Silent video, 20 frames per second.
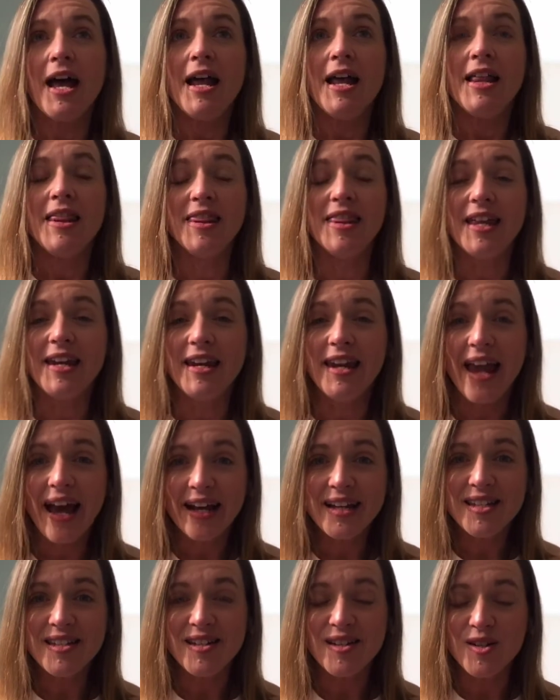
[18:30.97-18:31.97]
The
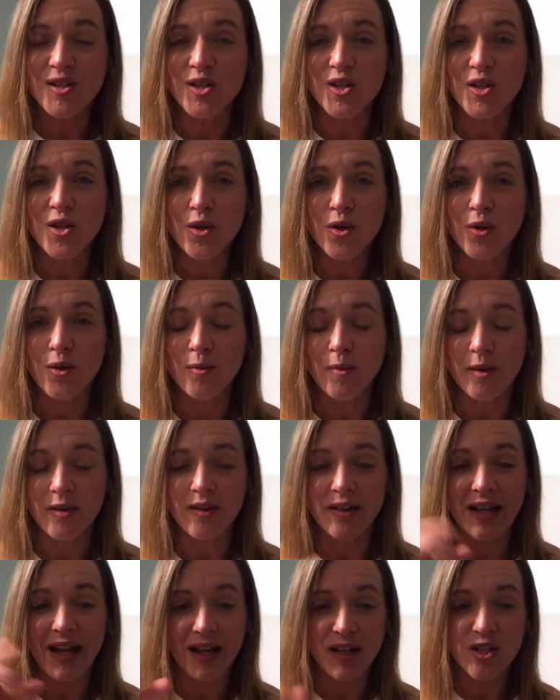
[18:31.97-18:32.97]
next Zoom, the
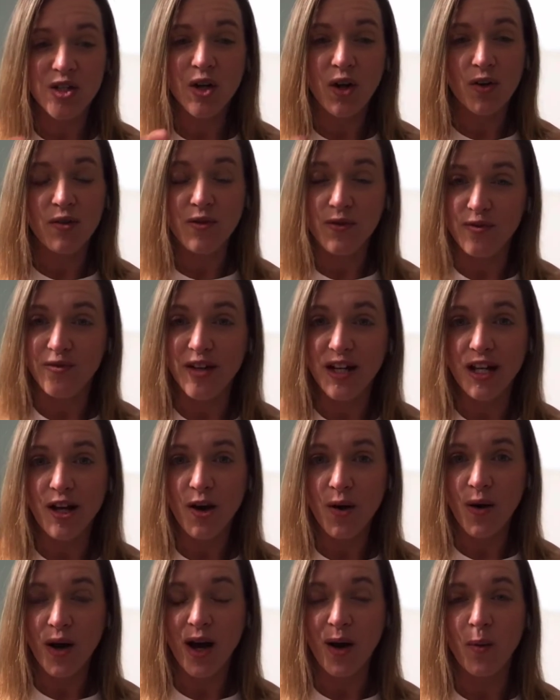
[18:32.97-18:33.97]
next
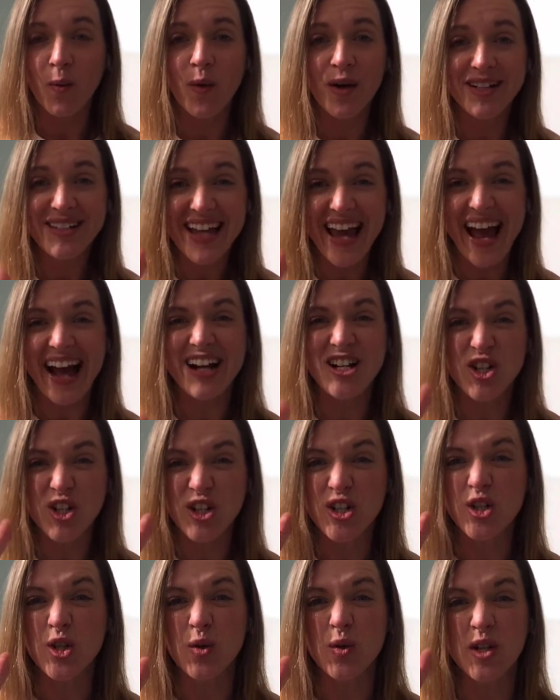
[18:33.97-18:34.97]
video, I want to actually
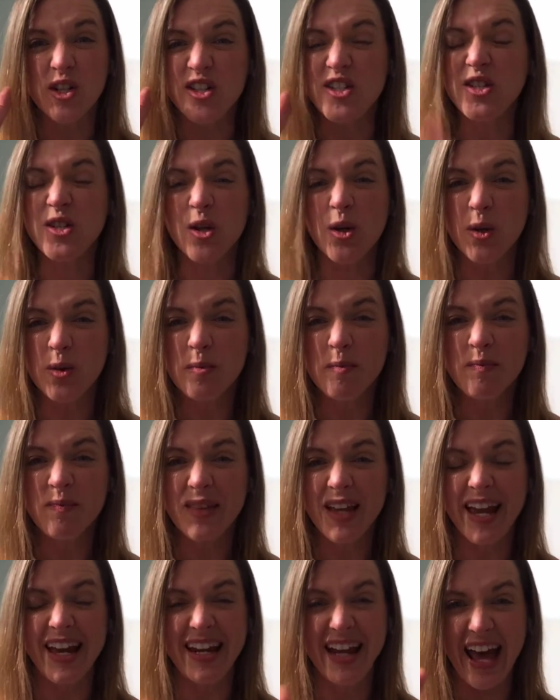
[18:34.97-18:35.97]
do a Zoom
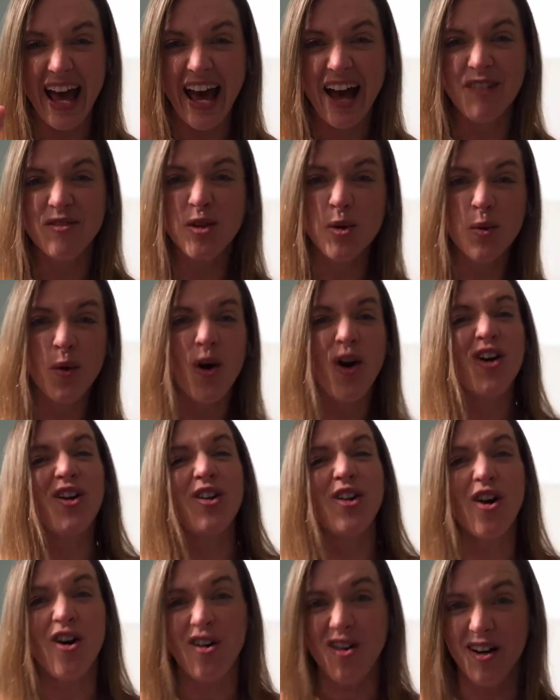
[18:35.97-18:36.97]
and have you
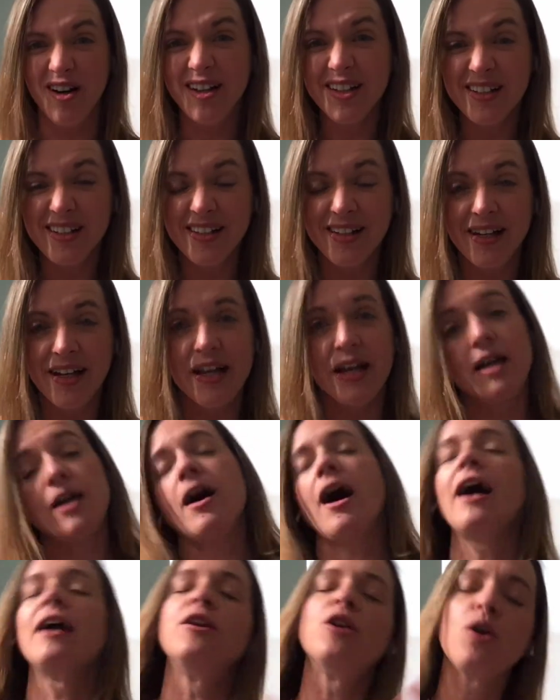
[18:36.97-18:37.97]
all on.
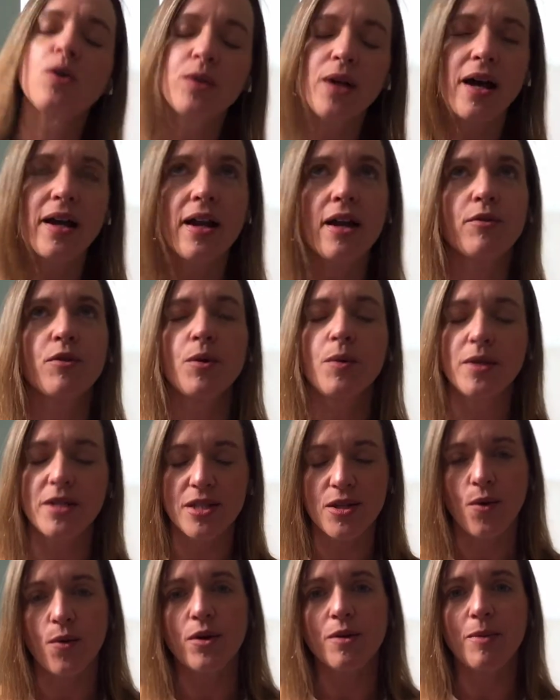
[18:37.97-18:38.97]
I know not everyone's
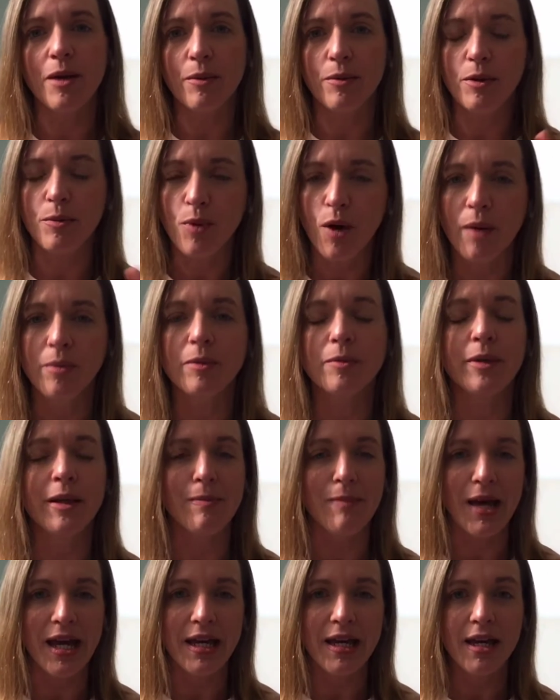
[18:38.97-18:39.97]
going to be able to probably
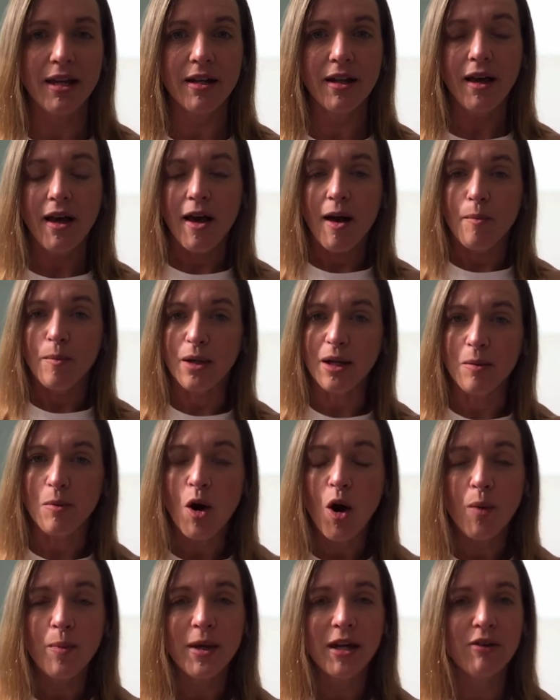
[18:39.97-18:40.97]
make it, but I'm
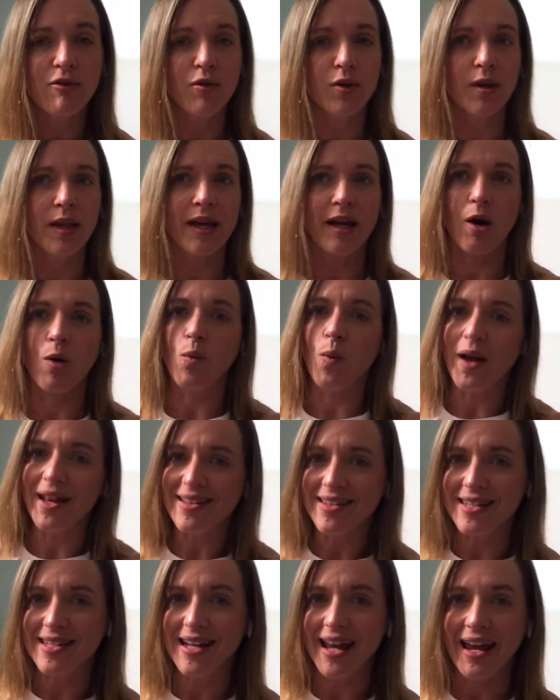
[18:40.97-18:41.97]
hoping for like a
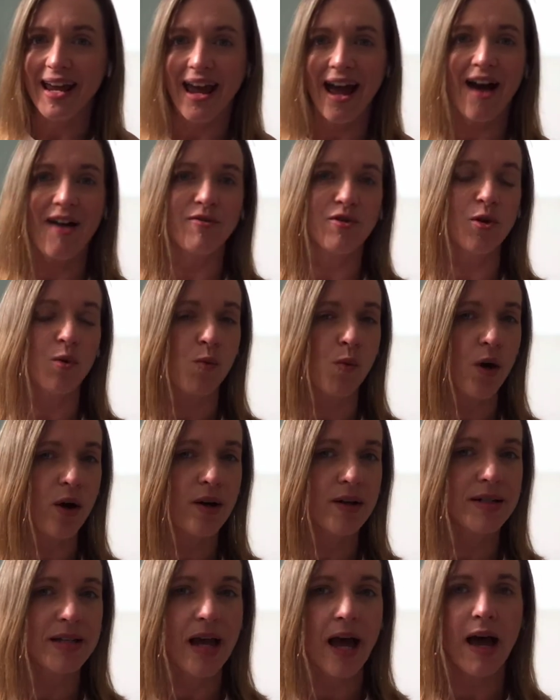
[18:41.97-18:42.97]
Wednesday after work
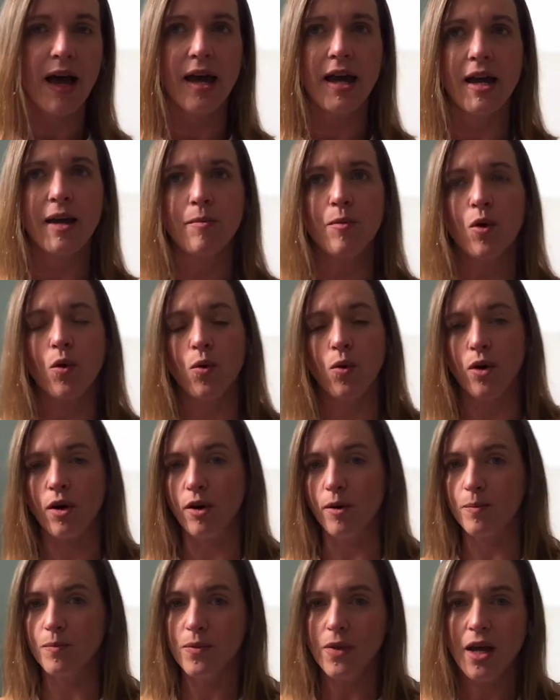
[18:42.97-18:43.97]
time or